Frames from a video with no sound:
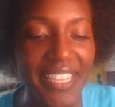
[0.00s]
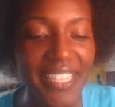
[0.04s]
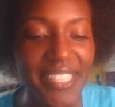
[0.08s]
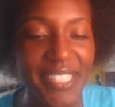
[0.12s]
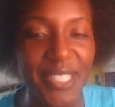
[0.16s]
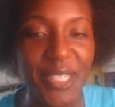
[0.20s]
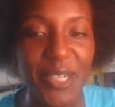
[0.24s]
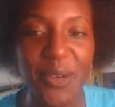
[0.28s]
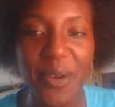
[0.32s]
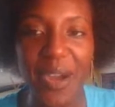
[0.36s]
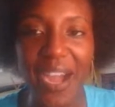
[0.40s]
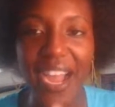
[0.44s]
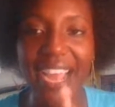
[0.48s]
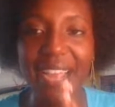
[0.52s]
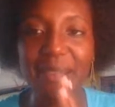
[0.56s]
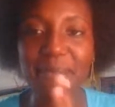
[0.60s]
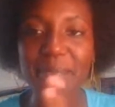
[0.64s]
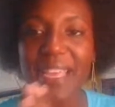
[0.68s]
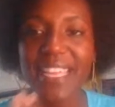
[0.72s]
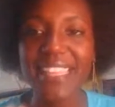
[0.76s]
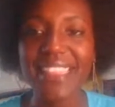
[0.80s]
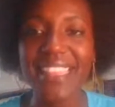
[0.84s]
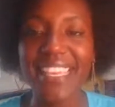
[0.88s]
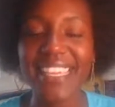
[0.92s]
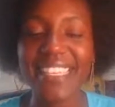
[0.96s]
So I
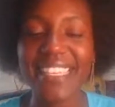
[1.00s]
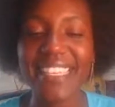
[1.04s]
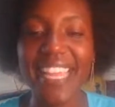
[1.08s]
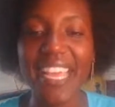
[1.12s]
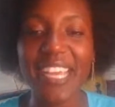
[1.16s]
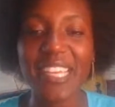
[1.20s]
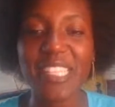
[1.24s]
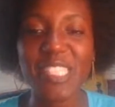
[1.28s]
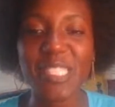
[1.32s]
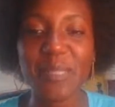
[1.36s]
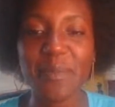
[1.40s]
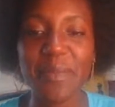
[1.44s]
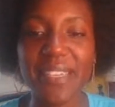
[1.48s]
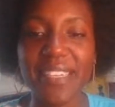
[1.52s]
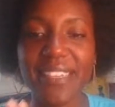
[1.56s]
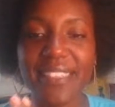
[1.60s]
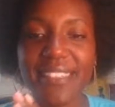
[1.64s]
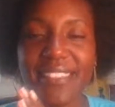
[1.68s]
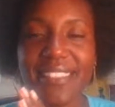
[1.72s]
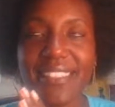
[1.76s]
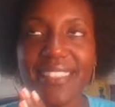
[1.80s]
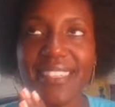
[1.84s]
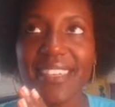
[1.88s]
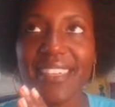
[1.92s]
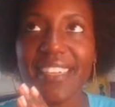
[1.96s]
made the
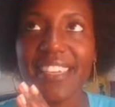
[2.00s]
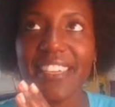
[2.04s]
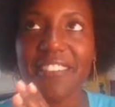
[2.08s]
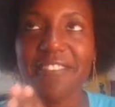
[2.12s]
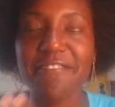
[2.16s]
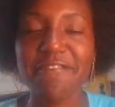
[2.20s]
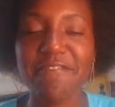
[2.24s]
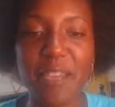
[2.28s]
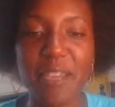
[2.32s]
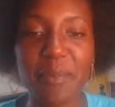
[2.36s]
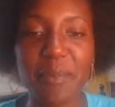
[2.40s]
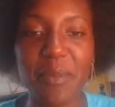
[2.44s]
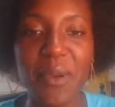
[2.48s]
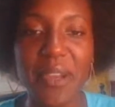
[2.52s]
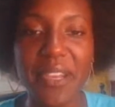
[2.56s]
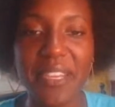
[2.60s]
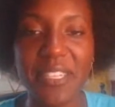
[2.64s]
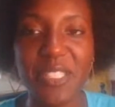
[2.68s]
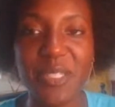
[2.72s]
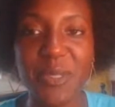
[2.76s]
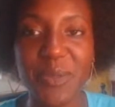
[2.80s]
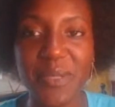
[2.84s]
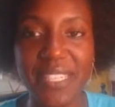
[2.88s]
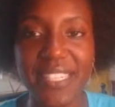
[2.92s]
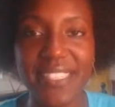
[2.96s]
announcement
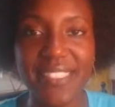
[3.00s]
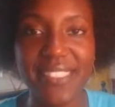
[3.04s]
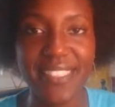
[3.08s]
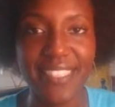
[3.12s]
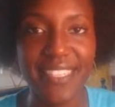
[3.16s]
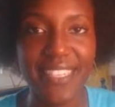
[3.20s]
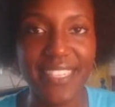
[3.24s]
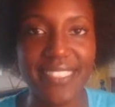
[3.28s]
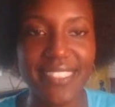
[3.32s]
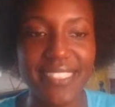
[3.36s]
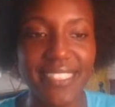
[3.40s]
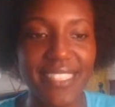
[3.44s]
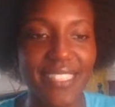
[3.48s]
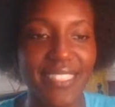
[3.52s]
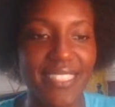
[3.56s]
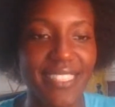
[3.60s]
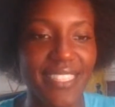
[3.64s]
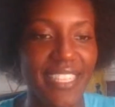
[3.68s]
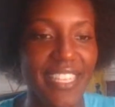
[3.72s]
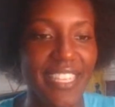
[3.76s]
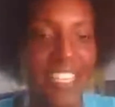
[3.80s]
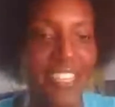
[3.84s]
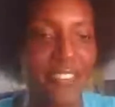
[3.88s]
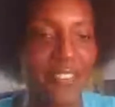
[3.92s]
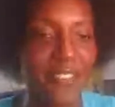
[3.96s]
February 26th
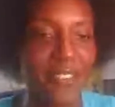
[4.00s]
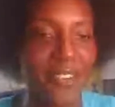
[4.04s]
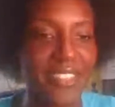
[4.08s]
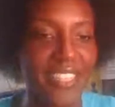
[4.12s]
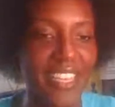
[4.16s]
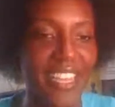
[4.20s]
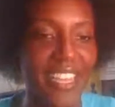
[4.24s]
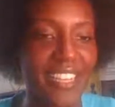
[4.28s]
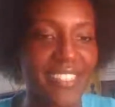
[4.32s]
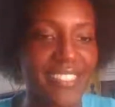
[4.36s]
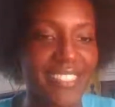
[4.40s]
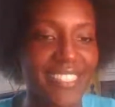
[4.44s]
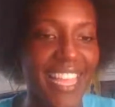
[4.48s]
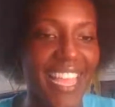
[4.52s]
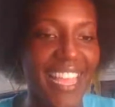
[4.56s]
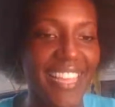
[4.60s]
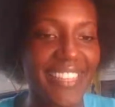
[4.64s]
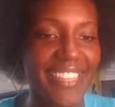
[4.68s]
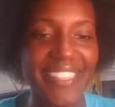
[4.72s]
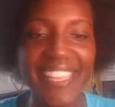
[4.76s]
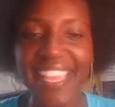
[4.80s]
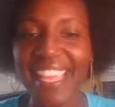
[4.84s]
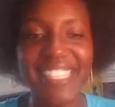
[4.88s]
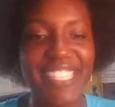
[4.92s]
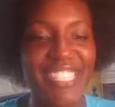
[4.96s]
to hit 4,000.
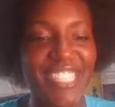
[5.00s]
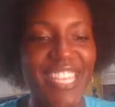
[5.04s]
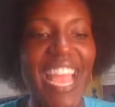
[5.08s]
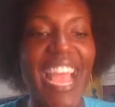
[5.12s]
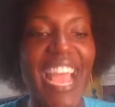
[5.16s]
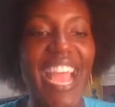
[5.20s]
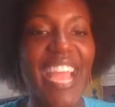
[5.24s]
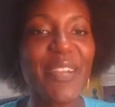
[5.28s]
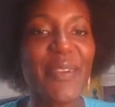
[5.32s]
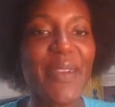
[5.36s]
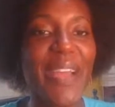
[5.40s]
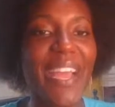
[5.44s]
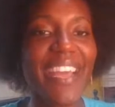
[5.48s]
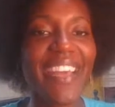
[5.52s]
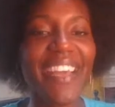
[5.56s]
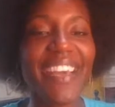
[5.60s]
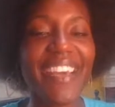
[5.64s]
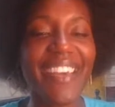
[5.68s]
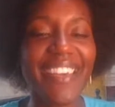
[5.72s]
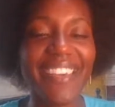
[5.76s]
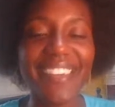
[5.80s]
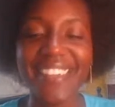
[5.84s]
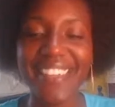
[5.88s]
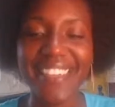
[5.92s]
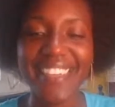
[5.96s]

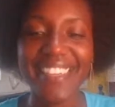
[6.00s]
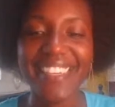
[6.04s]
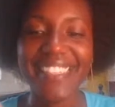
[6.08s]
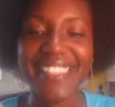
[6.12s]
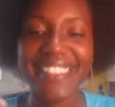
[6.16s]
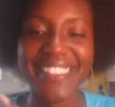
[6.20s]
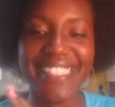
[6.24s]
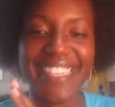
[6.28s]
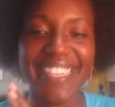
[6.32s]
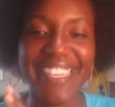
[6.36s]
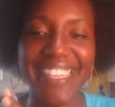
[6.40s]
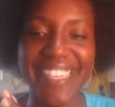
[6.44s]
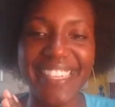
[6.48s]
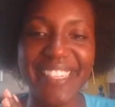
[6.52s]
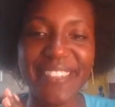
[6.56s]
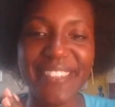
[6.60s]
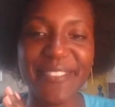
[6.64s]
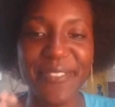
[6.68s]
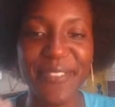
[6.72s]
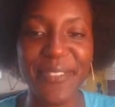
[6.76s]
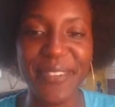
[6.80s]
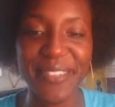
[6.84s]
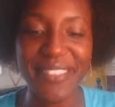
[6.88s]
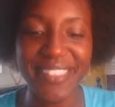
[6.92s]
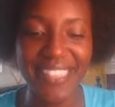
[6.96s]
Shira to
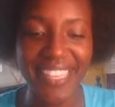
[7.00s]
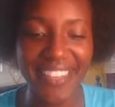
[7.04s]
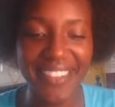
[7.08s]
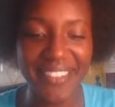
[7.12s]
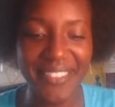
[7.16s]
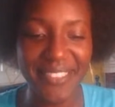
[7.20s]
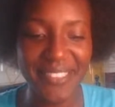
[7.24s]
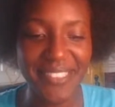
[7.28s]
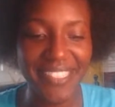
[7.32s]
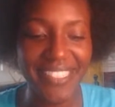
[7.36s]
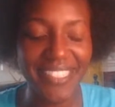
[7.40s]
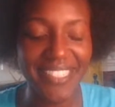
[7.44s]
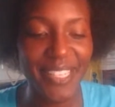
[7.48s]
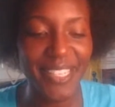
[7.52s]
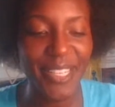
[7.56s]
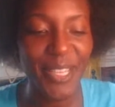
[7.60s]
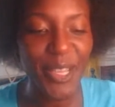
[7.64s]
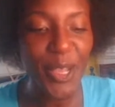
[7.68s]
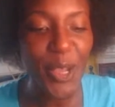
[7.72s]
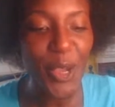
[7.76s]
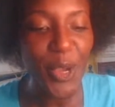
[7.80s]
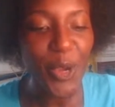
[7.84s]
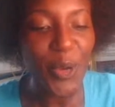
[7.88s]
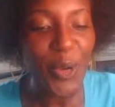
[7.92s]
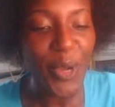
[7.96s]
hit 4,000.
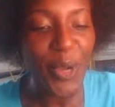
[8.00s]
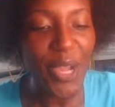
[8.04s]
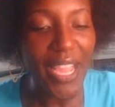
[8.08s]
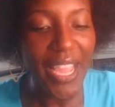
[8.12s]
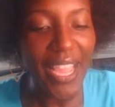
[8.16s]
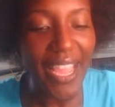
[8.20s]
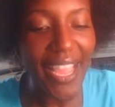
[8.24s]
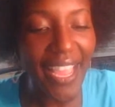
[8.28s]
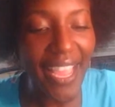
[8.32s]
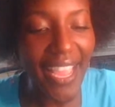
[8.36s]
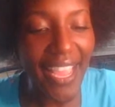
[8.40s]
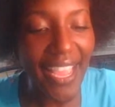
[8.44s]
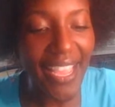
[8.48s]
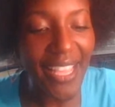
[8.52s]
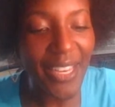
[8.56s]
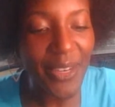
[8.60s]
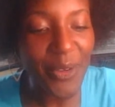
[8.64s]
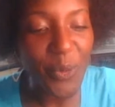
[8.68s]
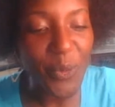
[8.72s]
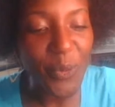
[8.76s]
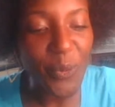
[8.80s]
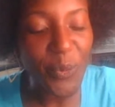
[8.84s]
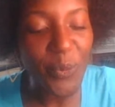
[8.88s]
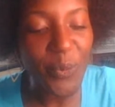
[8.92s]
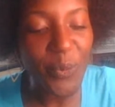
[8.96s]
And